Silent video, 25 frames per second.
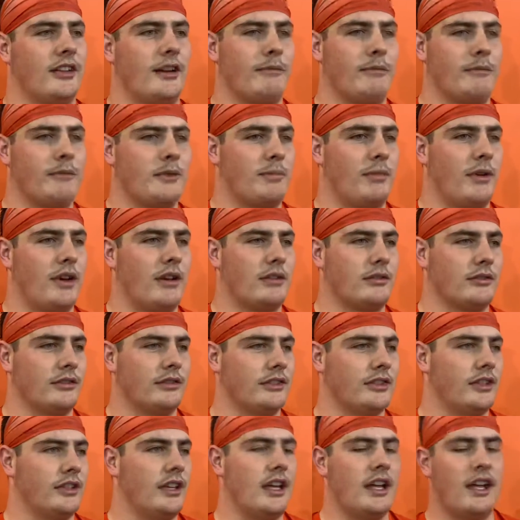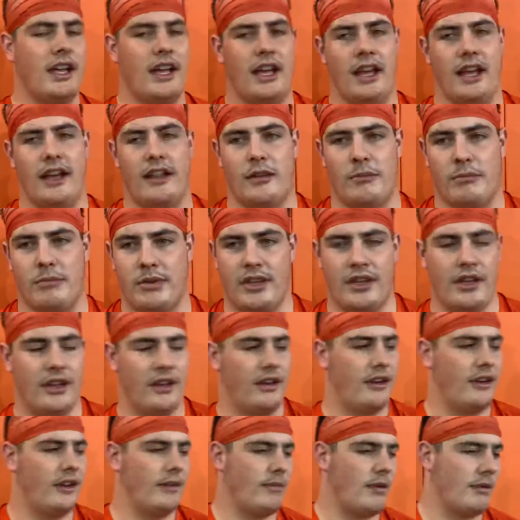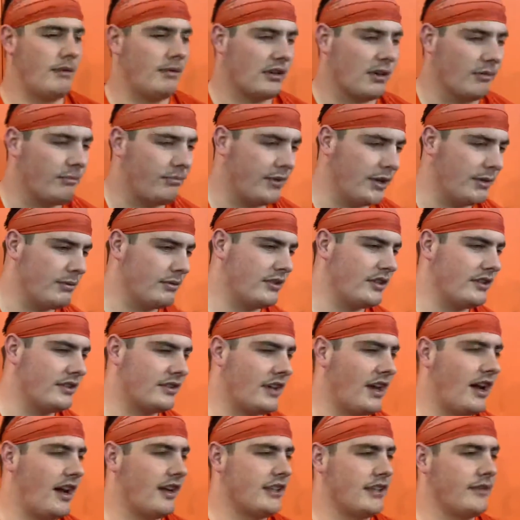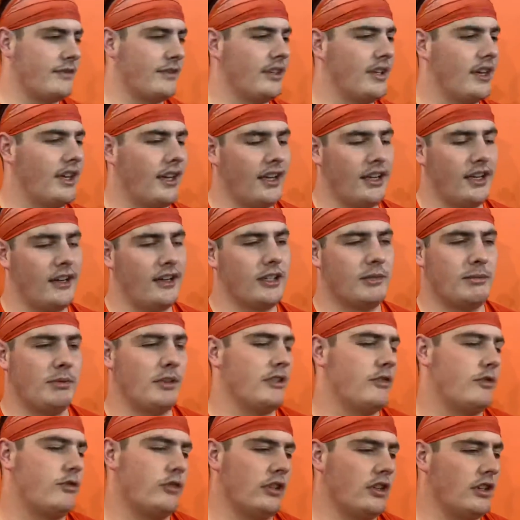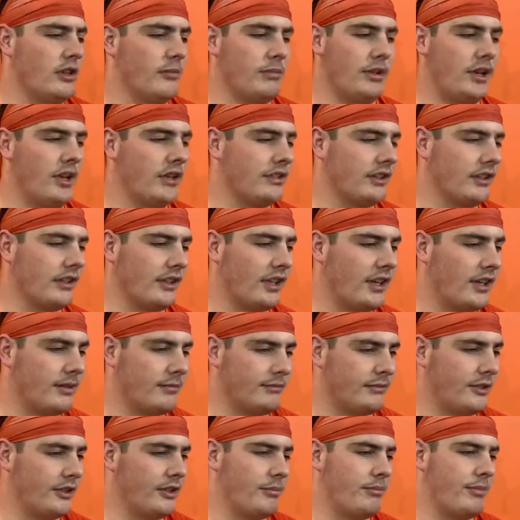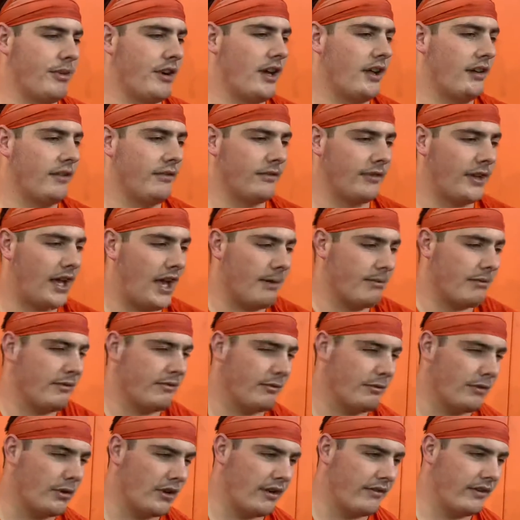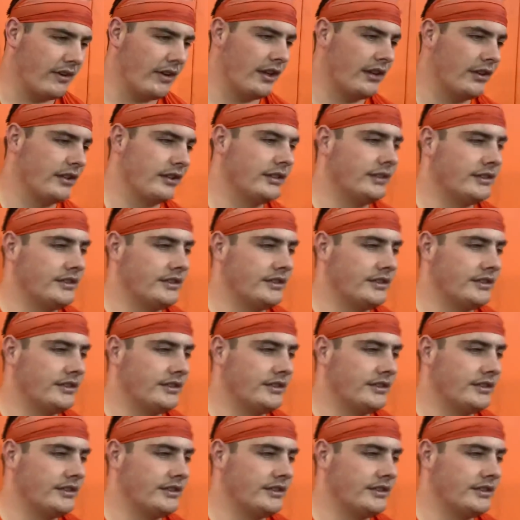something special. And to be here and to be able to compete with these guys every day, it's been truly a blessing, and I'm really proud and happy for what I've done.